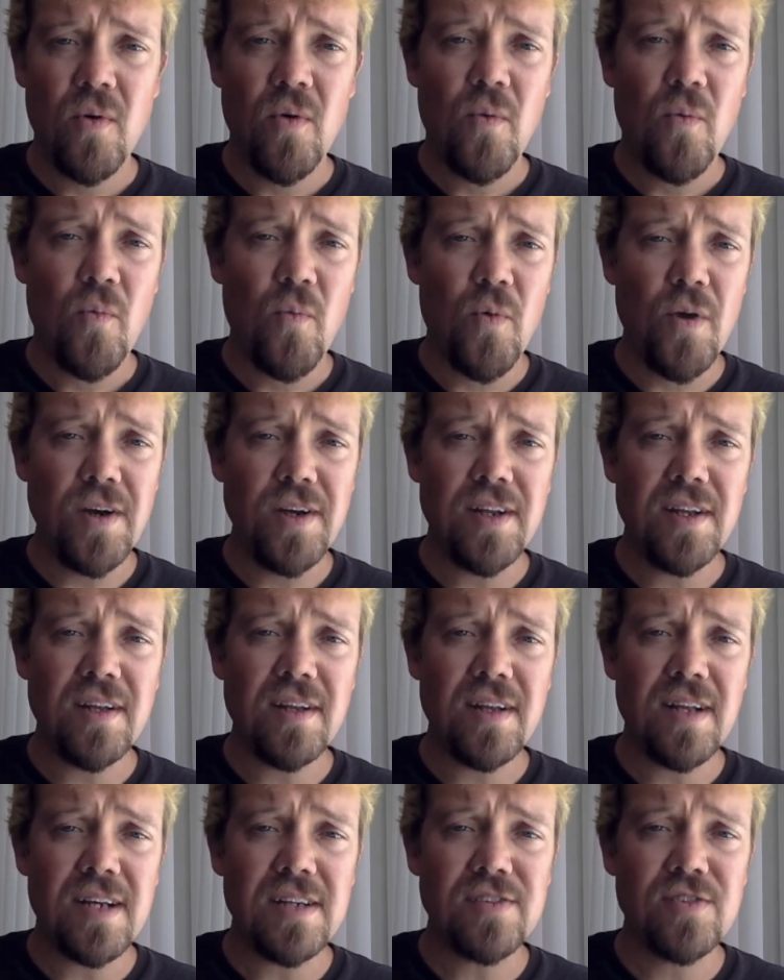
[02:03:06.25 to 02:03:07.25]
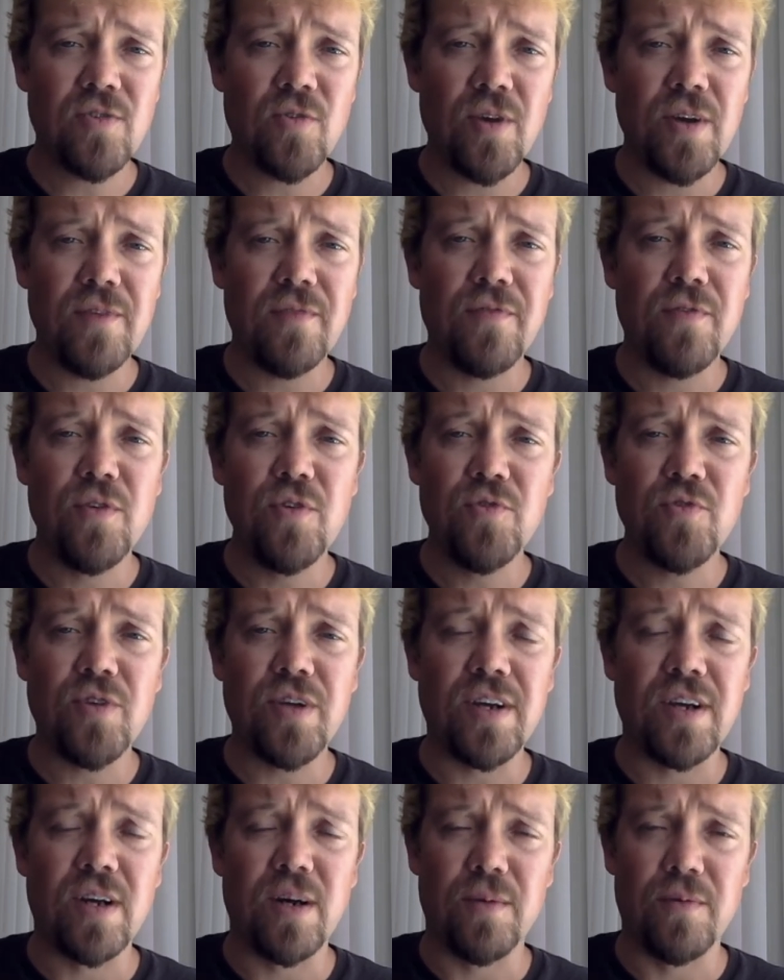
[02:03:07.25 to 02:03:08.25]
Where did the last great food
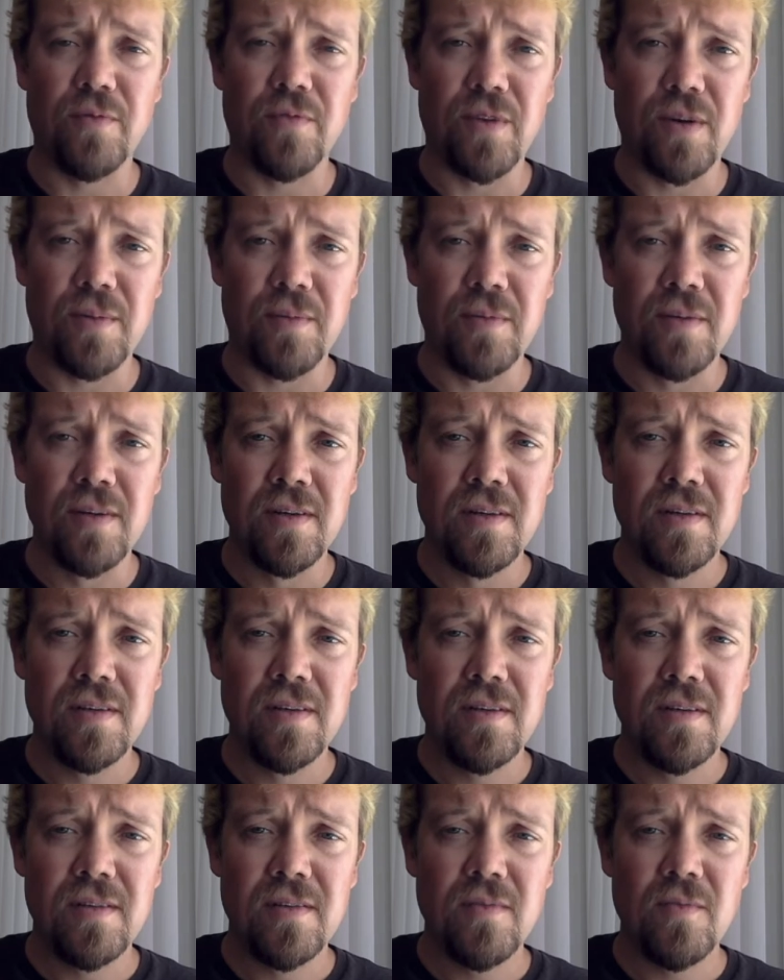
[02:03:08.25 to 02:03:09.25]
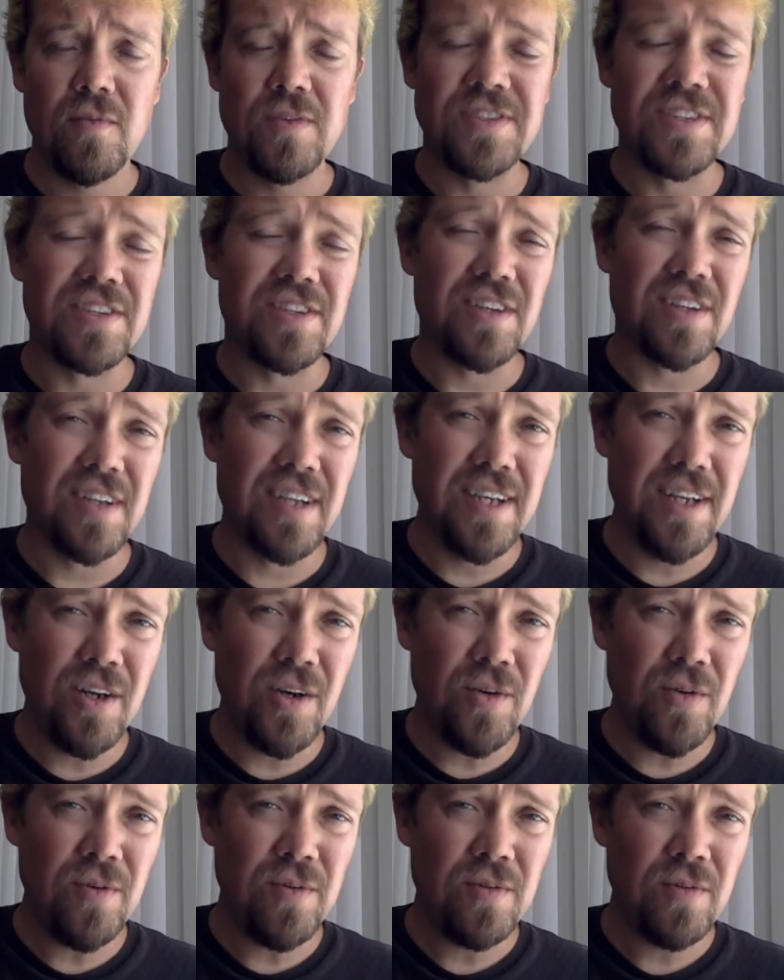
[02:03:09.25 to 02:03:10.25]
trend come from? Was it
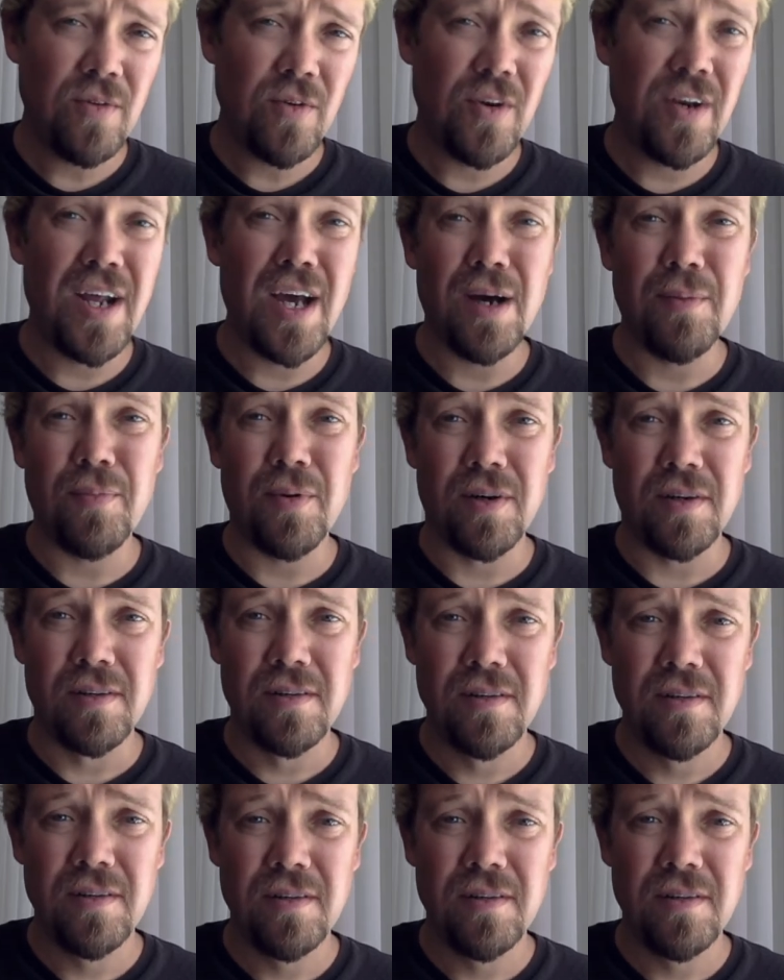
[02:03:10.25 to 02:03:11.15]
Toledo or Napa?